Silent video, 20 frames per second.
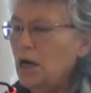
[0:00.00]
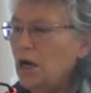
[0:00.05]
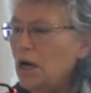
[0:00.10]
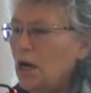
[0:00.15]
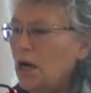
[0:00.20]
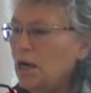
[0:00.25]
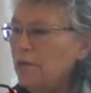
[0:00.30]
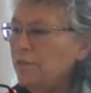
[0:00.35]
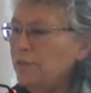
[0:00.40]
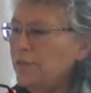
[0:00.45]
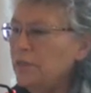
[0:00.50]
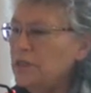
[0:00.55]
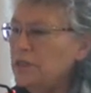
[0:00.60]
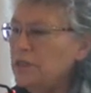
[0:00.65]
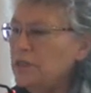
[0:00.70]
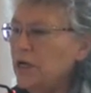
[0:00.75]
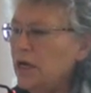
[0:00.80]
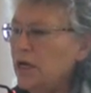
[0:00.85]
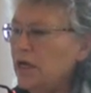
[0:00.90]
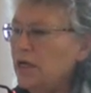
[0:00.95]
the
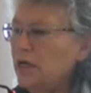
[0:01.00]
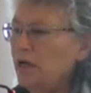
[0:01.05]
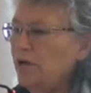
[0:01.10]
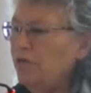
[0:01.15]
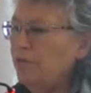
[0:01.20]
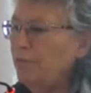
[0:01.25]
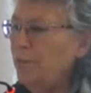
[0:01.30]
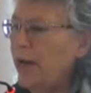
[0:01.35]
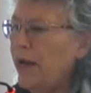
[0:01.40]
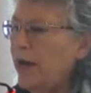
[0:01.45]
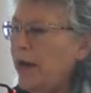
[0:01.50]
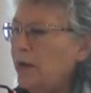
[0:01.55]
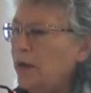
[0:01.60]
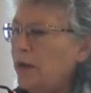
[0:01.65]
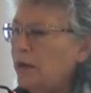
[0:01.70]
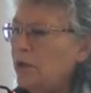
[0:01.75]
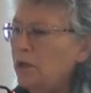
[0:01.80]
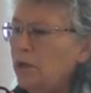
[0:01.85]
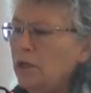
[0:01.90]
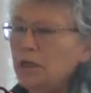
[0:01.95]
study of
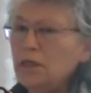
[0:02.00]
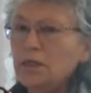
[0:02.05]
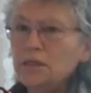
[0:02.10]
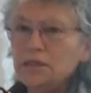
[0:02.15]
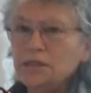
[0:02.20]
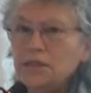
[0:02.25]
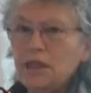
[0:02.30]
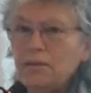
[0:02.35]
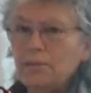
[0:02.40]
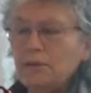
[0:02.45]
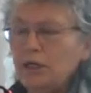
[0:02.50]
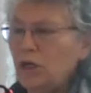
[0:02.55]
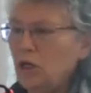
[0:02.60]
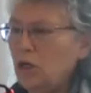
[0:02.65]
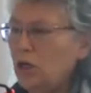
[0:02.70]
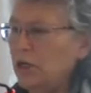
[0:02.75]
pattern in Islamic